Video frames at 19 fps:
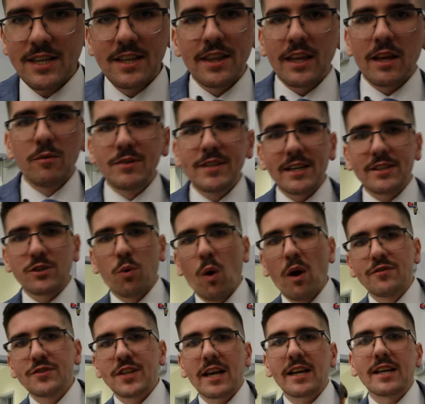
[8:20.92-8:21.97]
didn't think it would take
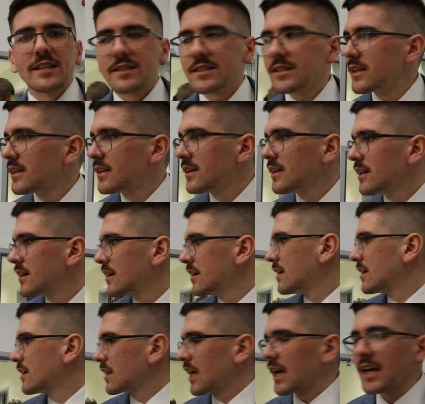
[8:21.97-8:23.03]
12 seconds.
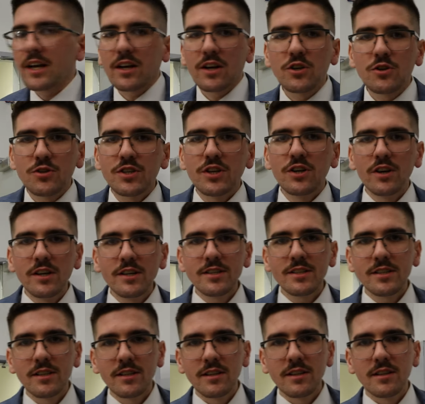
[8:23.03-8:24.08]
Like, are you
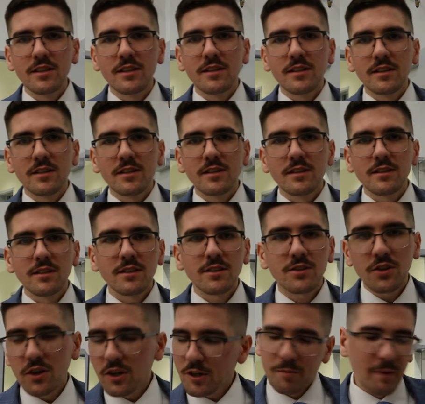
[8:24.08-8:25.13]
serious? Yeah.
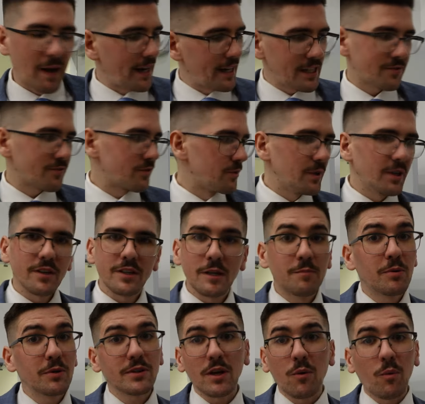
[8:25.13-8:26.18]
Suck, man, he's for real. He
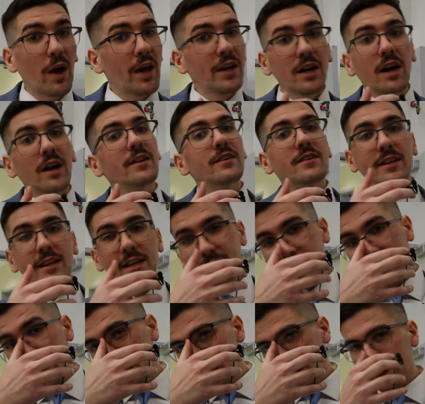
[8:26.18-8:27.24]
put that weight on. He
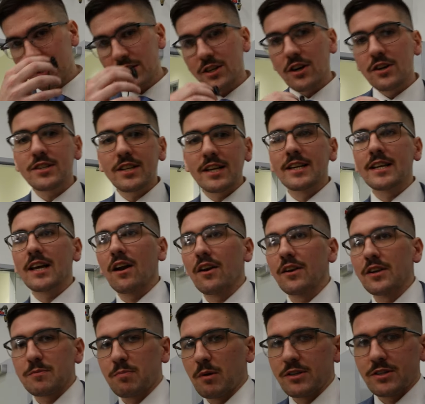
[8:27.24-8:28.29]
said he was gonna start sitting down on
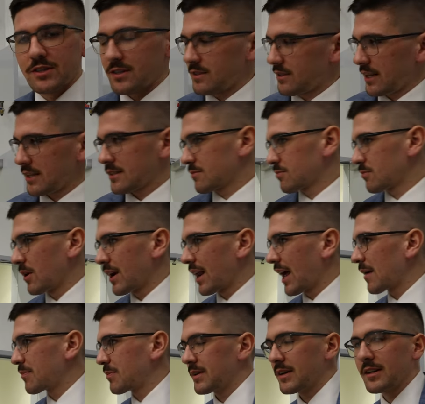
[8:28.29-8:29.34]
his punches. That's what
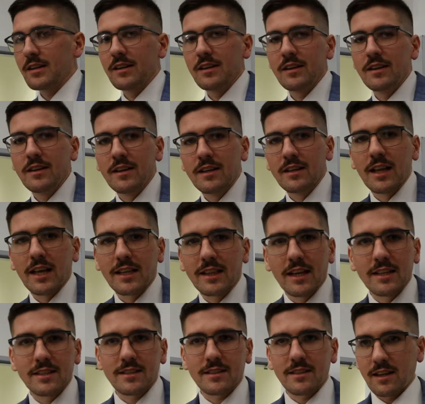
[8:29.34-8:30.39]
happened. Yep. Like
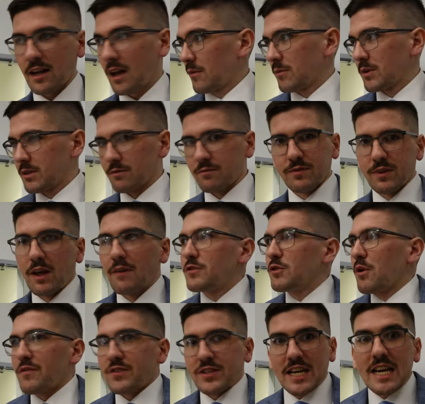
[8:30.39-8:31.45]
that's, I would have loved to
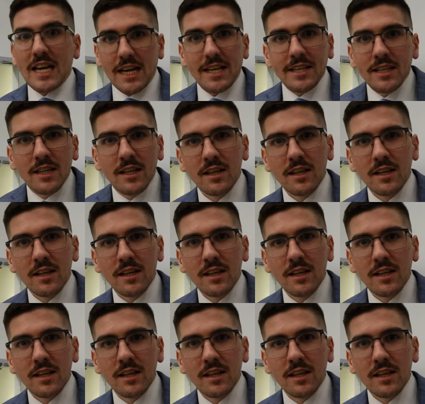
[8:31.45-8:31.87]
have seen it,